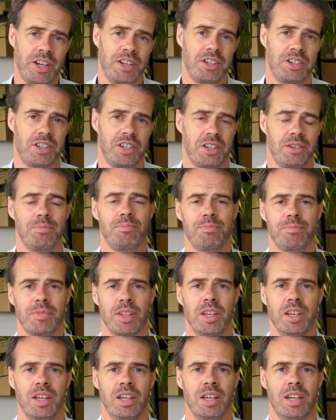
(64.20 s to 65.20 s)
entity.
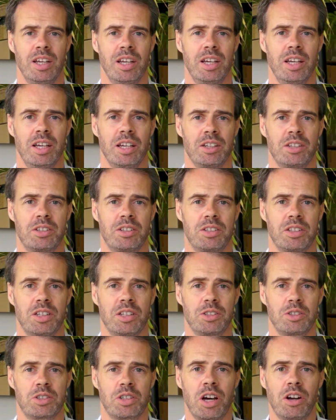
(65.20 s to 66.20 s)
It
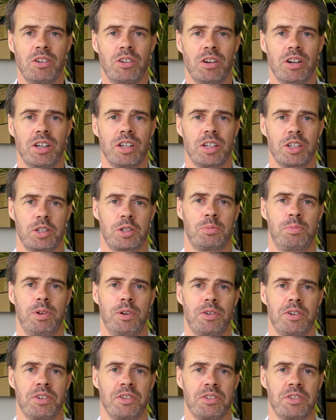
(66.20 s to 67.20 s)
is currently
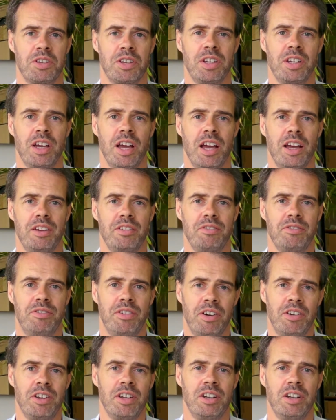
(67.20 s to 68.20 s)
experiencing a
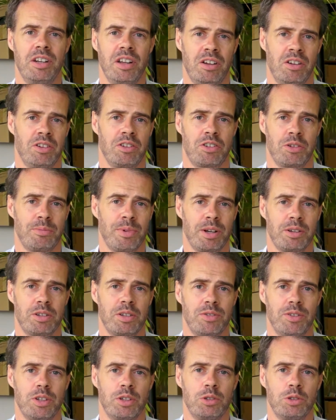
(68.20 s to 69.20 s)
very large
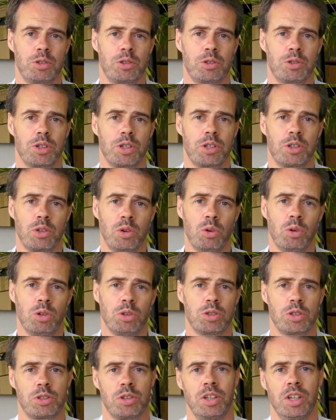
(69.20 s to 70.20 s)
amount of illusory
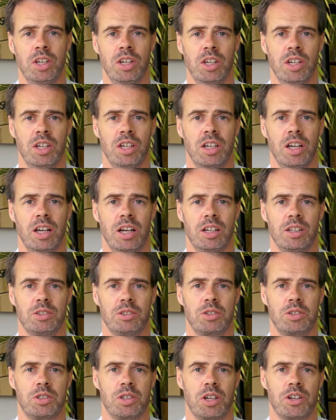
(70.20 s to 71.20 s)
thoughts,
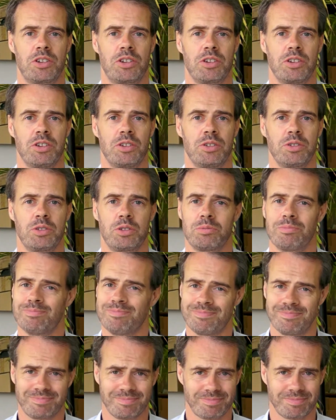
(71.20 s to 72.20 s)
such as
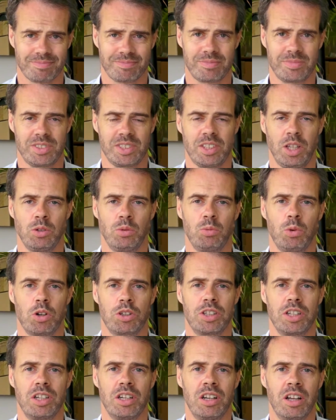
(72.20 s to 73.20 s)

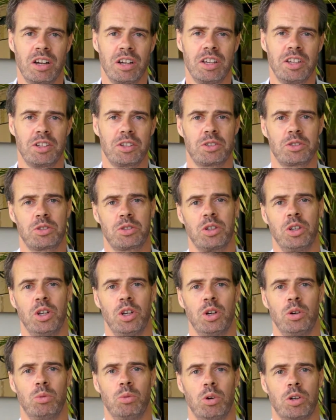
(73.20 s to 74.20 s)
what it likes,
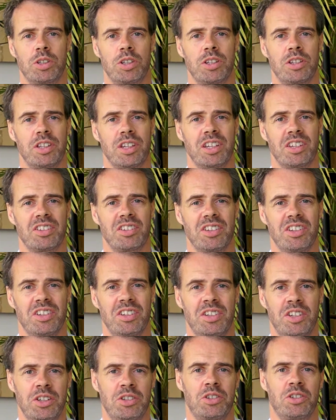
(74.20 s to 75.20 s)
what it thinks it
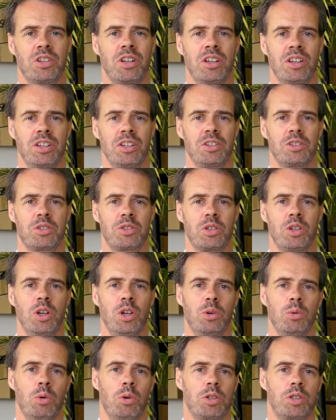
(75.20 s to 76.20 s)
dislikes,
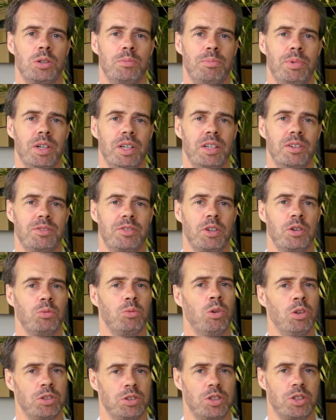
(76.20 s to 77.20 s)
what it believes it
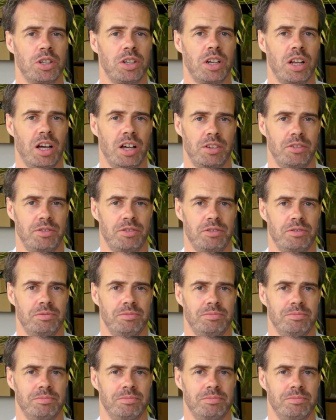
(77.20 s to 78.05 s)
wants in life.